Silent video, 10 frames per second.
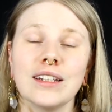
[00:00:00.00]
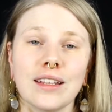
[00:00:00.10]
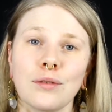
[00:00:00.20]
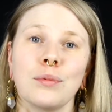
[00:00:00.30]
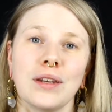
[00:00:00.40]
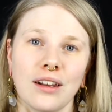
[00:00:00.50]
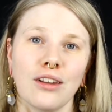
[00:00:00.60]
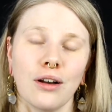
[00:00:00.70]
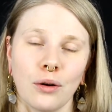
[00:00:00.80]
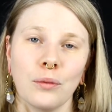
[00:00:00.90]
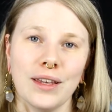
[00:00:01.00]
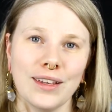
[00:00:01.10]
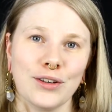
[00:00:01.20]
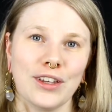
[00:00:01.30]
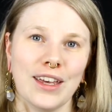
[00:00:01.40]
it has been a long
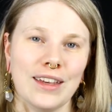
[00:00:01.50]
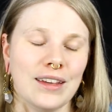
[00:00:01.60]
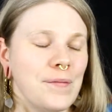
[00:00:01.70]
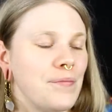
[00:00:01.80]
week okay